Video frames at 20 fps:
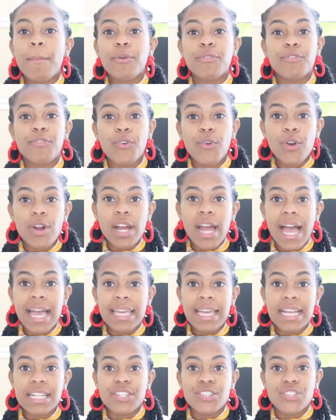before
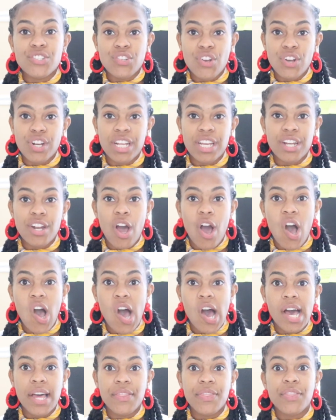I get started
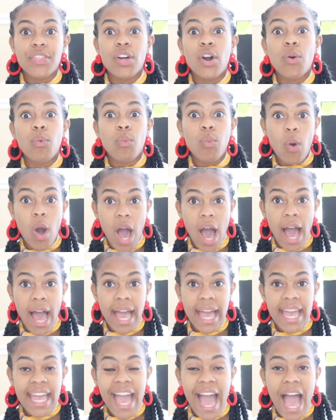on the
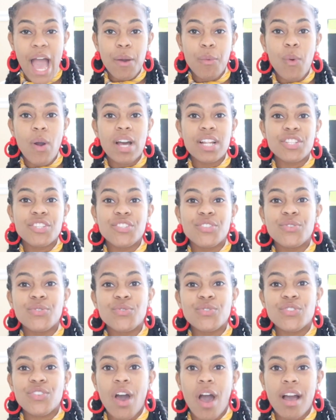why, I want
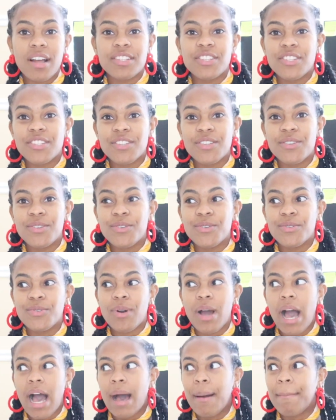to talk to
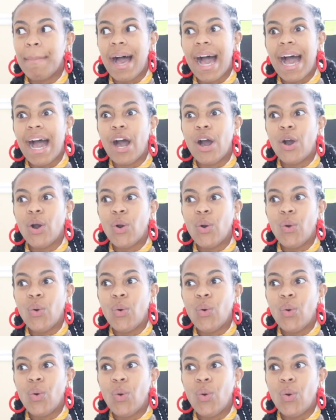you
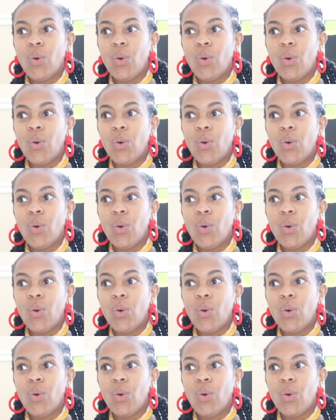about